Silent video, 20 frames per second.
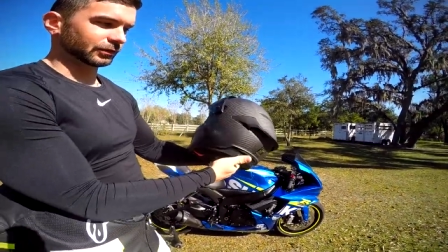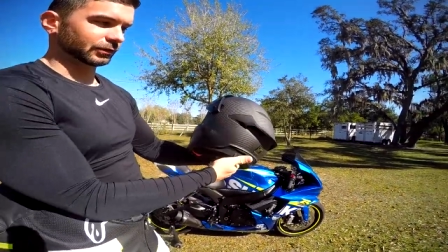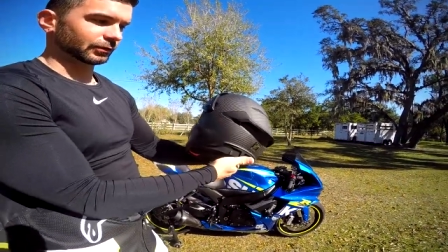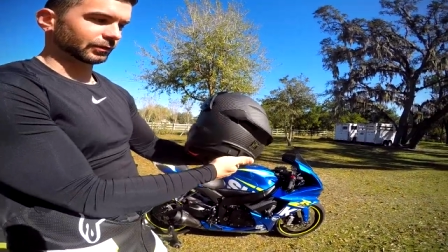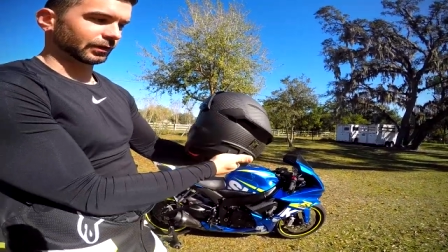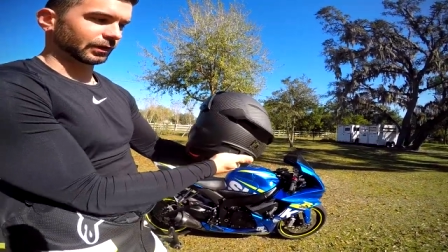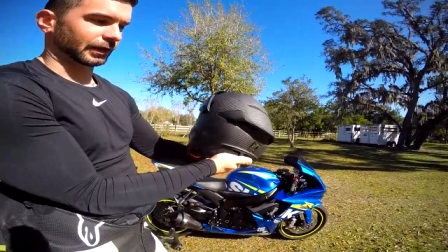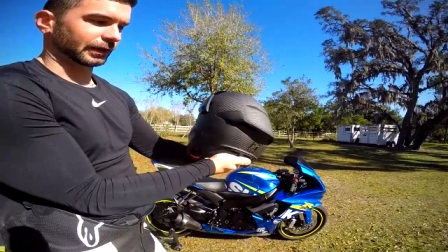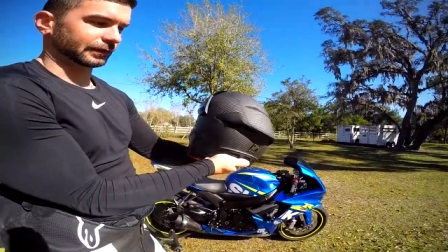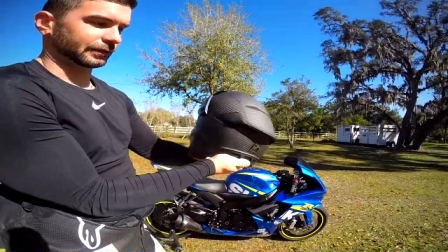
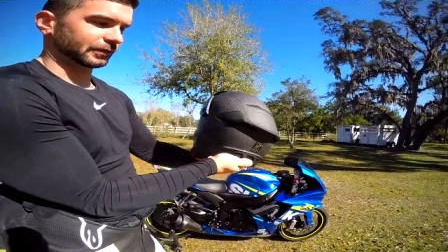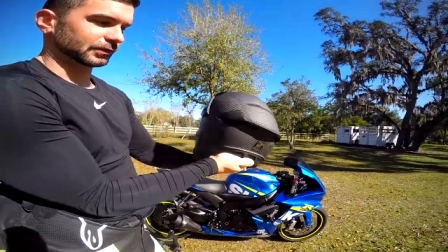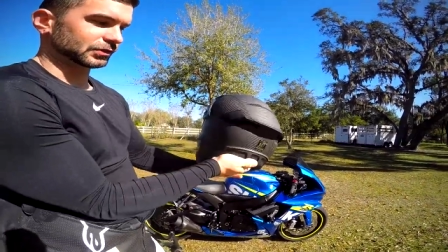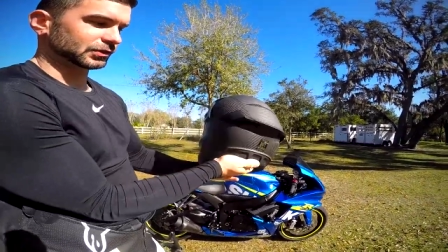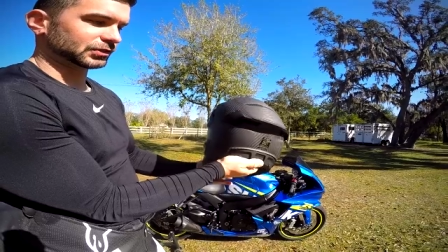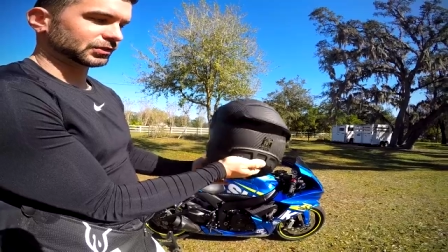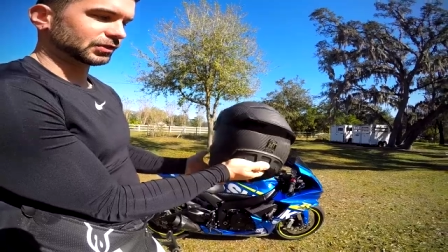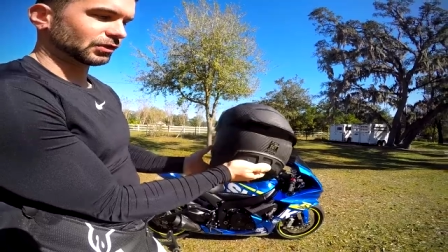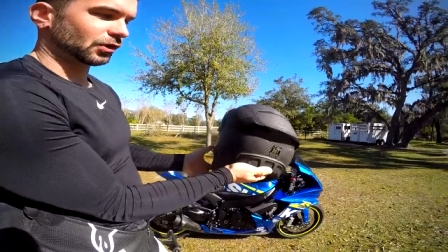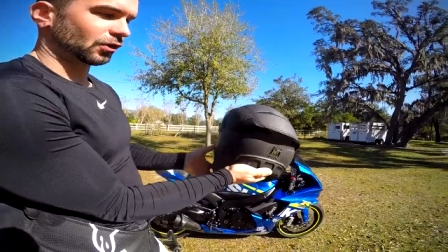You like
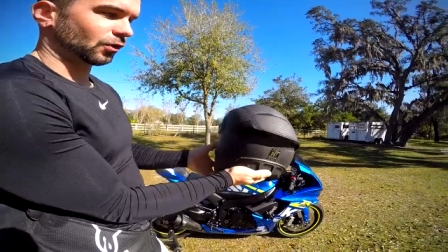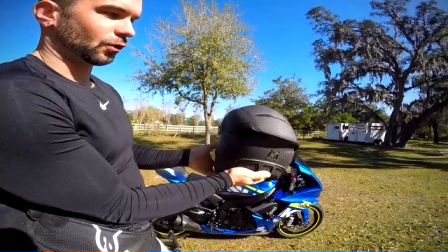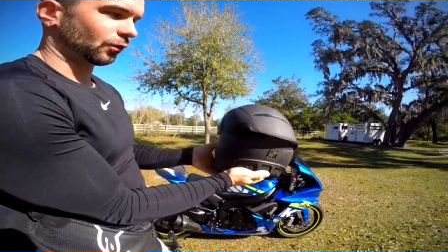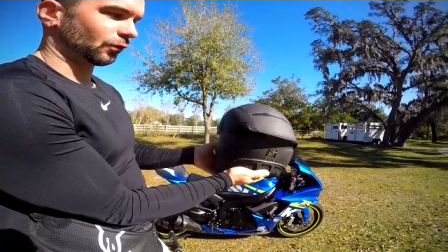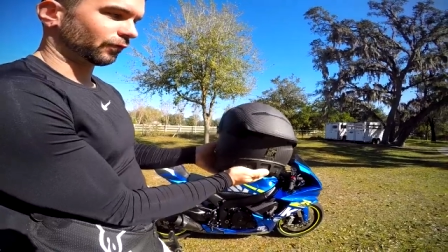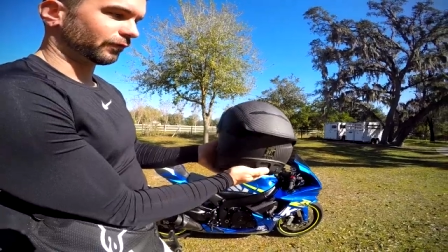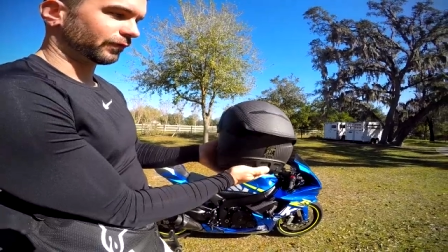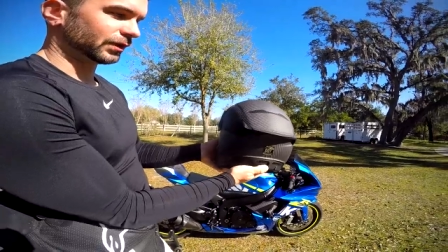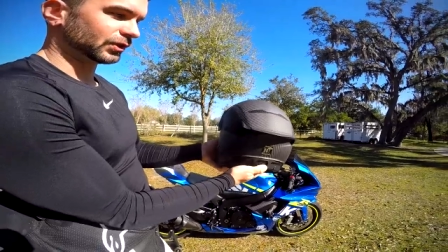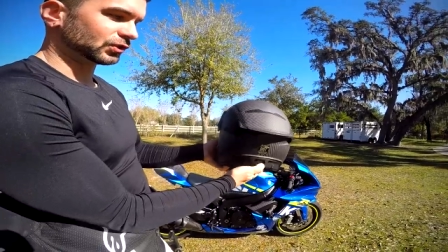there's no
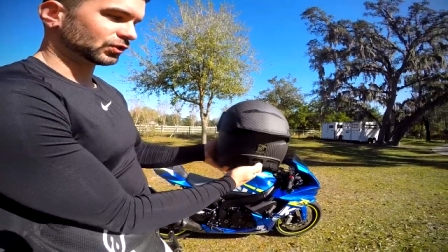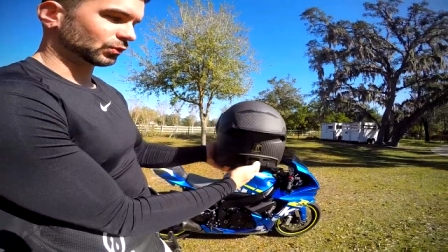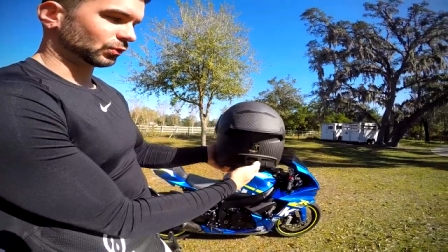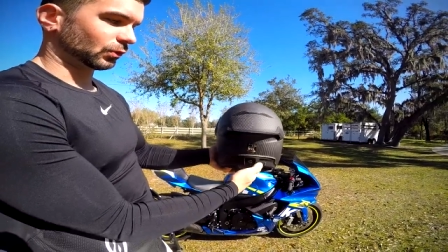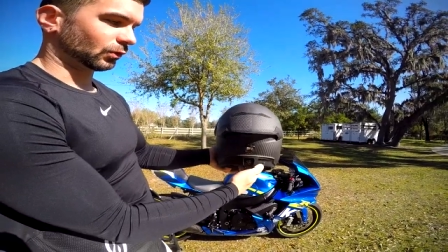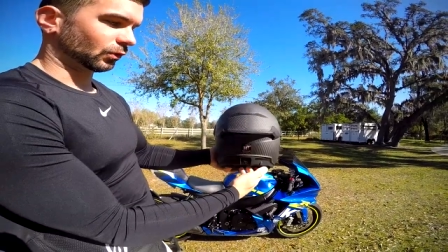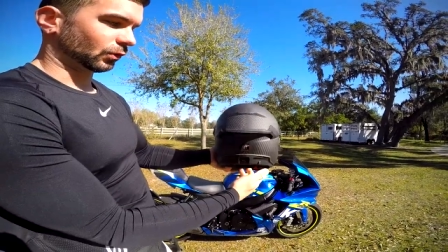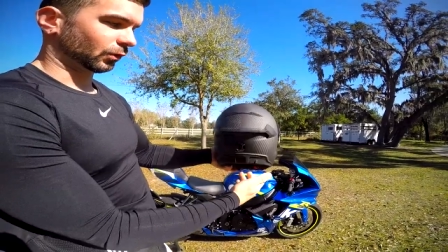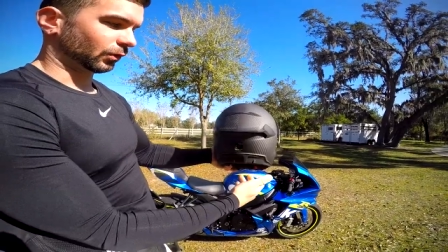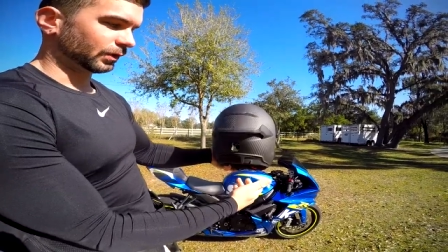
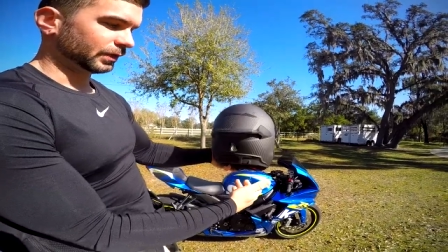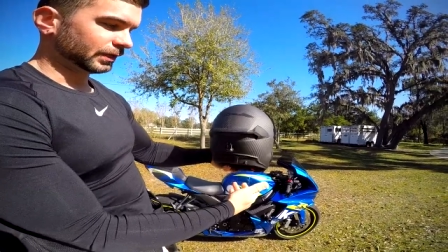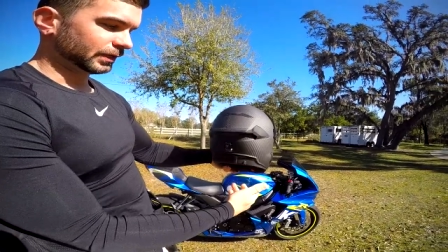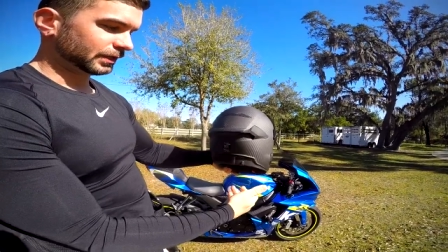visual